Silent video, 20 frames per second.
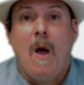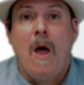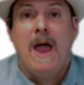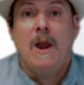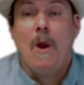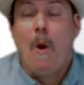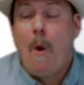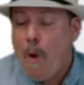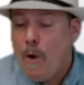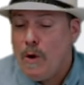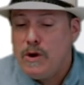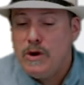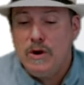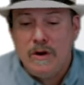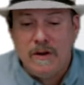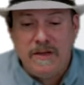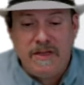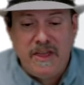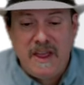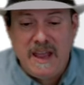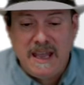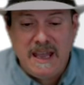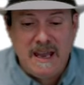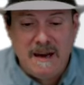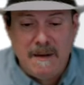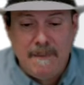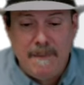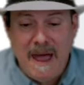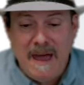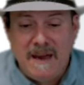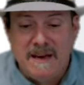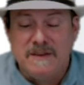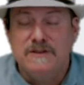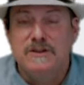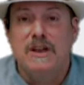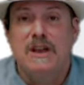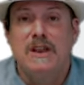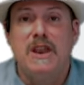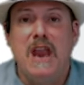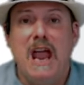And all you're thinking about is
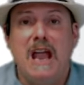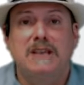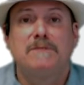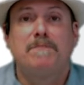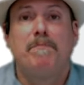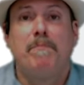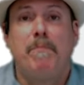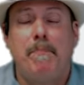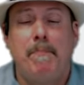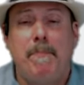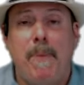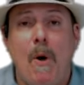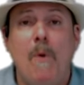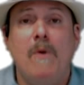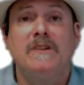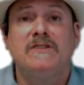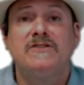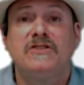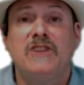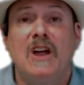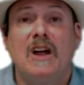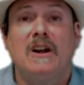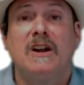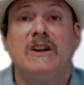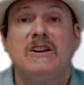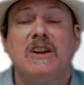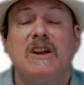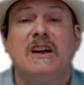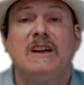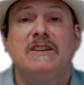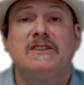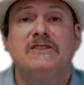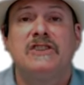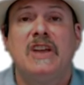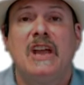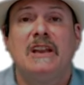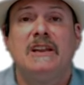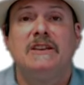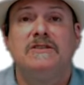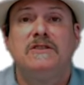the next poor sucker you're going to
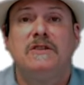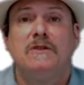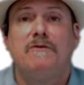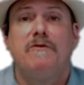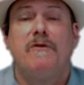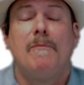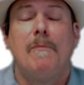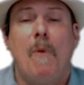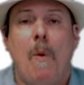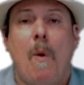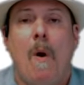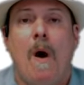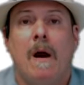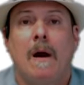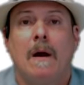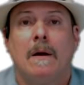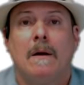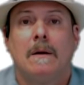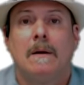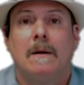sell it to for more.